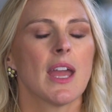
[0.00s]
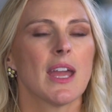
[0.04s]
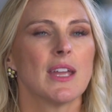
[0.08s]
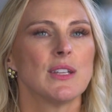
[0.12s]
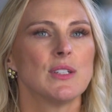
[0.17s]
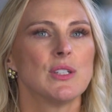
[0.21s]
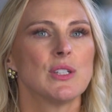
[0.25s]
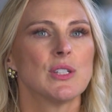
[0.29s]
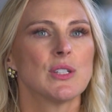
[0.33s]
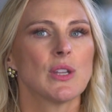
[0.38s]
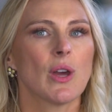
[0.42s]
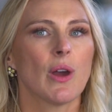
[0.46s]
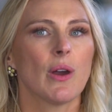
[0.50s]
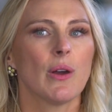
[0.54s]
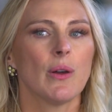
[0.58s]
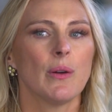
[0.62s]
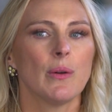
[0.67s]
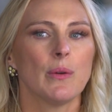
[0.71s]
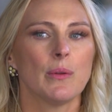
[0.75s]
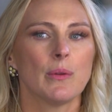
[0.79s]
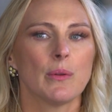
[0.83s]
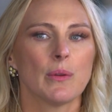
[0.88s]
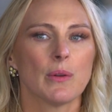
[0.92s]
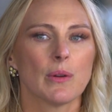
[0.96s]
And
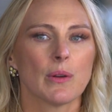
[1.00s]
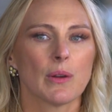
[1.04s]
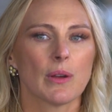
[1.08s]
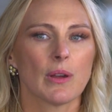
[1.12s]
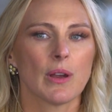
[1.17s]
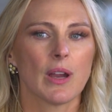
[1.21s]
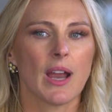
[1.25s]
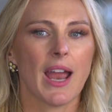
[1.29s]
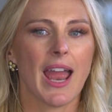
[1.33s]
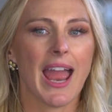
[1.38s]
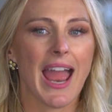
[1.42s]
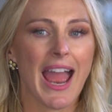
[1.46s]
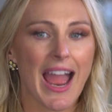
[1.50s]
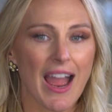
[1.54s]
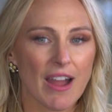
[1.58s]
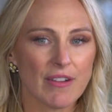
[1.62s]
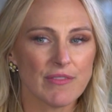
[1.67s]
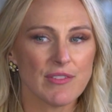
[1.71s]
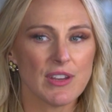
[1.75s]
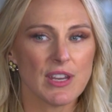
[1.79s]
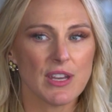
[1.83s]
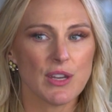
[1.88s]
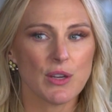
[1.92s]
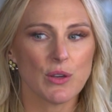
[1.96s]
so
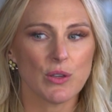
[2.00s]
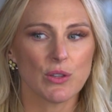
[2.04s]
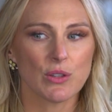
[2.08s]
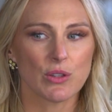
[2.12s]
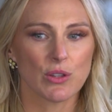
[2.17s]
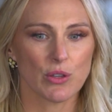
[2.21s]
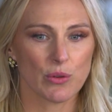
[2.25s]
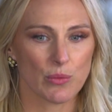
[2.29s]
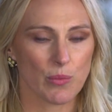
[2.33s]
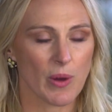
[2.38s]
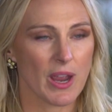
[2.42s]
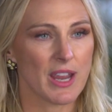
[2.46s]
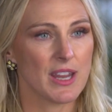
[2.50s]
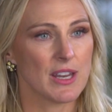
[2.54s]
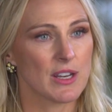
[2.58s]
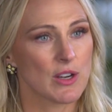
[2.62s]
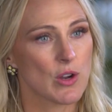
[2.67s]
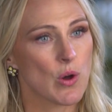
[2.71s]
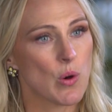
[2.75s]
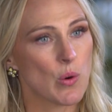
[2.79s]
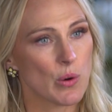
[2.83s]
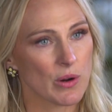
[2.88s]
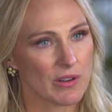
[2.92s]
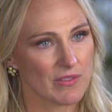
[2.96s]
having the right
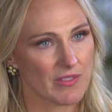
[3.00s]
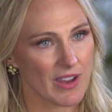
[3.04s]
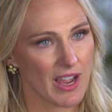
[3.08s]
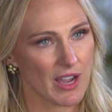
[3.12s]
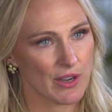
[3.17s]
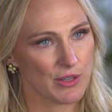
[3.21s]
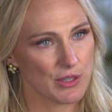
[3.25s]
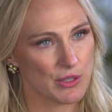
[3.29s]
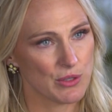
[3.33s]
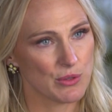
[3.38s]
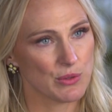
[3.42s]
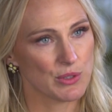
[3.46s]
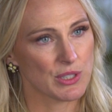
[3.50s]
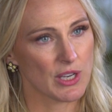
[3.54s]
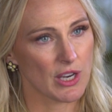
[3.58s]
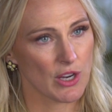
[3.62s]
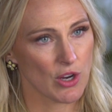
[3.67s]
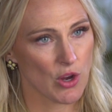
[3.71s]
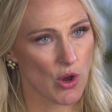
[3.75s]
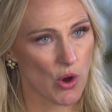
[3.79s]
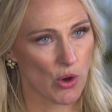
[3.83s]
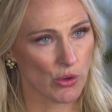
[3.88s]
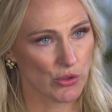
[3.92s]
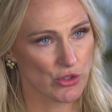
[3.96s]
core values
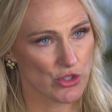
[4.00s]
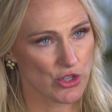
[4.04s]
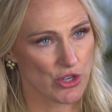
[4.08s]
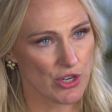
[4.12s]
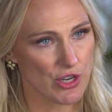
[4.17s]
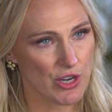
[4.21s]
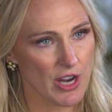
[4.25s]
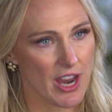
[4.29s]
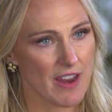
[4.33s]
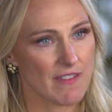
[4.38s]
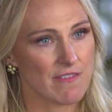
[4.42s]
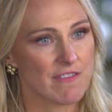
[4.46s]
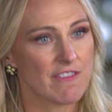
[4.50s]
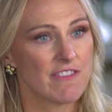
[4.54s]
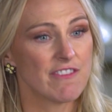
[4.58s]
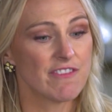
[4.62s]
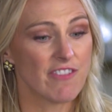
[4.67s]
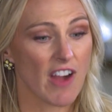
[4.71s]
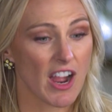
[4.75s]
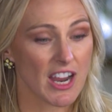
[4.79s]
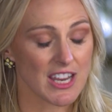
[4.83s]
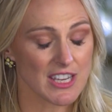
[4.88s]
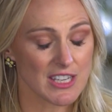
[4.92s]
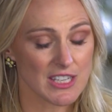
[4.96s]
and culture and
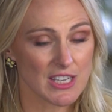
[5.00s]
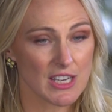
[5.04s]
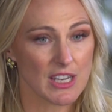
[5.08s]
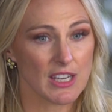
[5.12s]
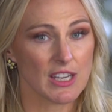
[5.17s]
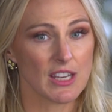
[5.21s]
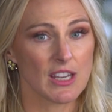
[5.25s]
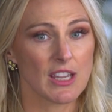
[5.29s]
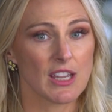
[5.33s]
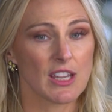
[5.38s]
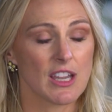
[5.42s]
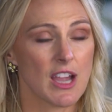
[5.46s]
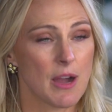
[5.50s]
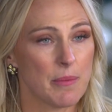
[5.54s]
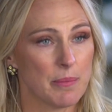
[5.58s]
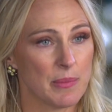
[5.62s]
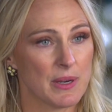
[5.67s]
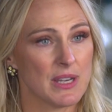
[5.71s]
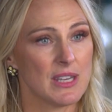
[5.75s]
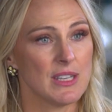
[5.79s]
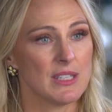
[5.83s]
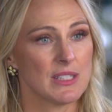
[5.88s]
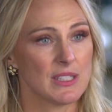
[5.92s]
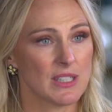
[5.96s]
finding
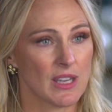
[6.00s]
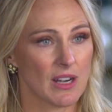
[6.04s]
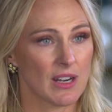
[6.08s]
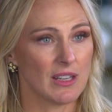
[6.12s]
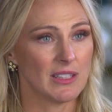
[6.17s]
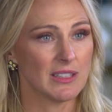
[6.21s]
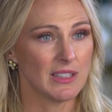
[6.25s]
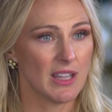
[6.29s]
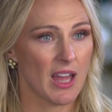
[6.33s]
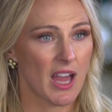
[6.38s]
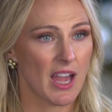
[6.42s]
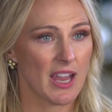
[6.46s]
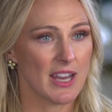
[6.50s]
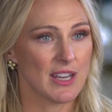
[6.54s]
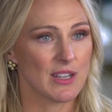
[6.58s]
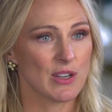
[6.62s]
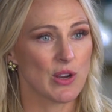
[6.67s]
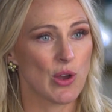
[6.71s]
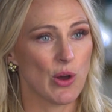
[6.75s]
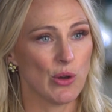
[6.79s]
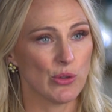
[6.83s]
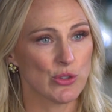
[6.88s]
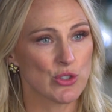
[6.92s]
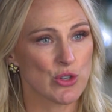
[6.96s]
companies that align
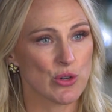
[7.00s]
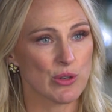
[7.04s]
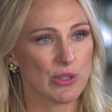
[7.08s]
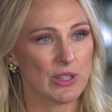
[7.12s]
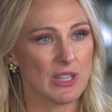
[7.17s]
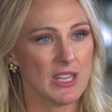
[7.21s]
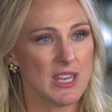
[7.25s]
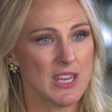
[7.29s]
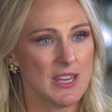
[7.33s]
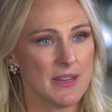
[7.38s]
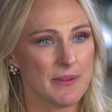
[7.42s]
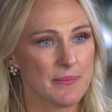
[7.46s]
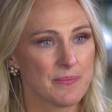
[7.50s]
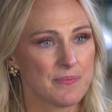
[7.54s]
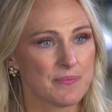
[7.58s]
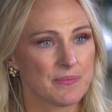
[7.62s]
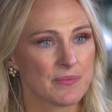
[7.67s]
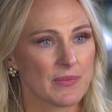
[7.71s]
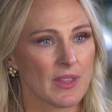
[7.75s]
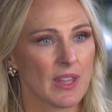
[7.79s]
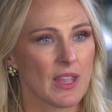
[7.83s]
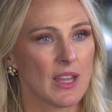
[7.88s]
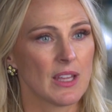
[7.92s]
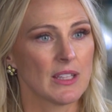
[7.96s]
culturally,
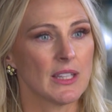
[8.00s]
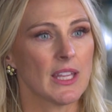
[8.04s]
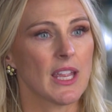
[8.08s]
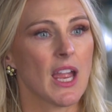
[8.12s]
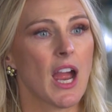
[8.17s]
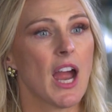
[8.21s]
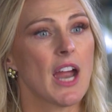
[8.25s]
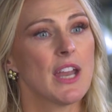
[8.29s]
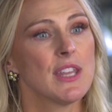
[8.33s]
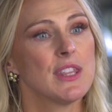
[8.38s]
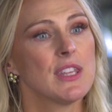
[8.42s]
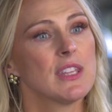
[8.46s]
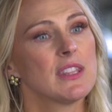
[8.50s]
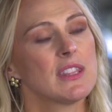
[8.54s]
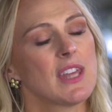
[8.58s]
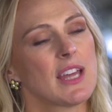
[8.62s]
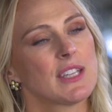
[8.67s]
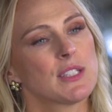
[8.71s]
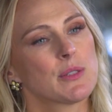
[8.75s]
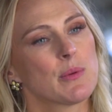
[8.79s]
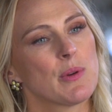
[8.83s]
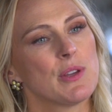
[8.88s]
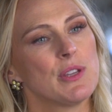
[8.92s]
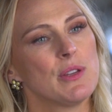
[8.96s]
like, I think
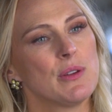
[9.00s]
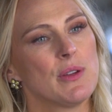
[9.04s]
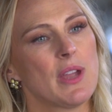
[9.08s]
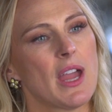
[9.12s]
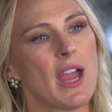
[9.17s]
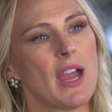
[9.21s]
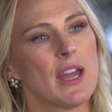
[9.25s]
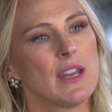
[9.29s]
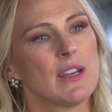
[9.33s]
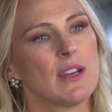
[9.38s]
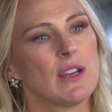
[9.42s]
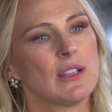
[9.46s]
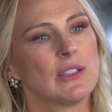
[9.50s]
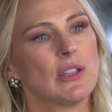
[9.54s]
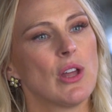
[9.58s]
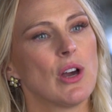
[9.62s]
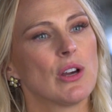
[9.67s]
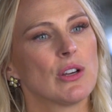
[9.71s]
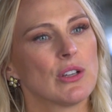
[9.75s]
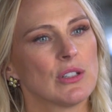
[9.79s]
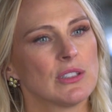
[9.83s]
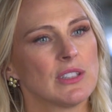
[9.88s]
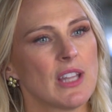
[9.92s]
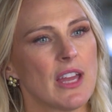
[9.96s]
that's where you get a
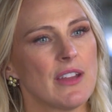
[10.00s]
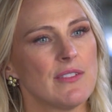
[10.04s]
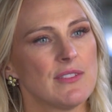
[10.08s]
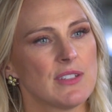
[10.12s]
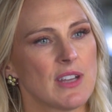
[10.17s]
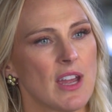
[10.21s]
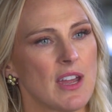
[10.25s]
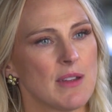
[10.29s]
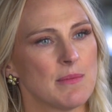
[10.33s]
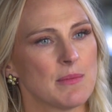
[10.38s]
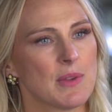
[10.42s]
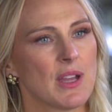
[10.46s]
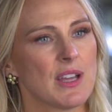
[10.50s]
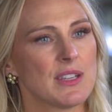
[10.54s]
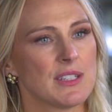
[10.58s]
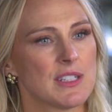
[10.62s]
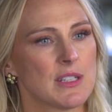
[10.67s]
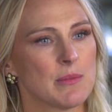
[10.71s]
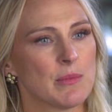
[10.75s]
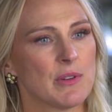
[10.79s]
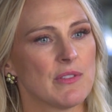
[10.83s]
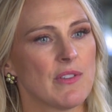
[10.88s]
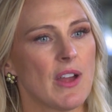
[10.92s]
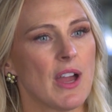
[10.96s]
longer lifetime
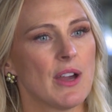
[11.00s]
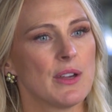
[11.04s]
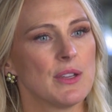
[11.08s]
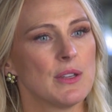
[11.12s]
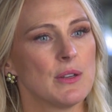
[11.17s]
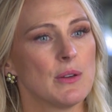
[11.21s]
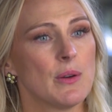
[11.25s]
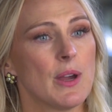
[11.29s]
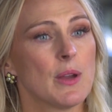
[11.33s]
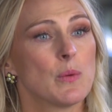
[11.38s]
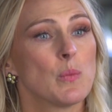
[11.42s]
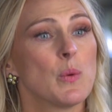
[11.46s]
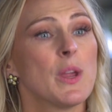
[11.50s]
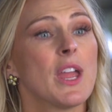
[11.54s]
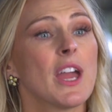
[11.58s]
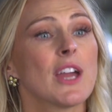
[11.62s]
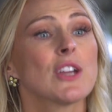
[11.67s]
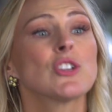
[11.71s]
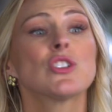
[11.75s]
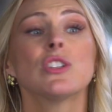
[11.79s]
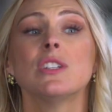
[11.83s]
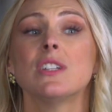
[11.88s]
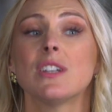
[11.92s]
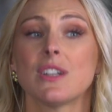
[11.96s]
customer value. And we
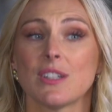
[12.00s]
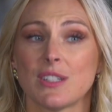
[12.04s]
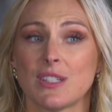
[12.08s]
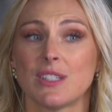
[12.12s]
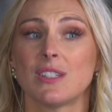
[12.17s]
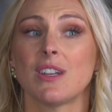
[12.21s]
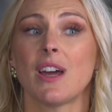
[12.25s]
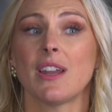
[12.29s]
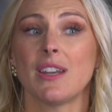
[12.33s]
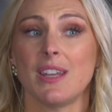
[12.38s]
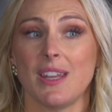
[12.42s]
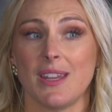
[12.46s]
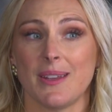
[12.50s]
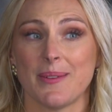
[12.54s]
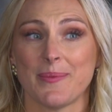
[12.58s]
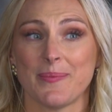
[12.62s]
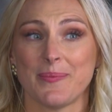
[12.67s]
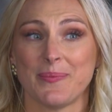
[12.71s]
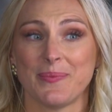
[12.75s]
actually did a study.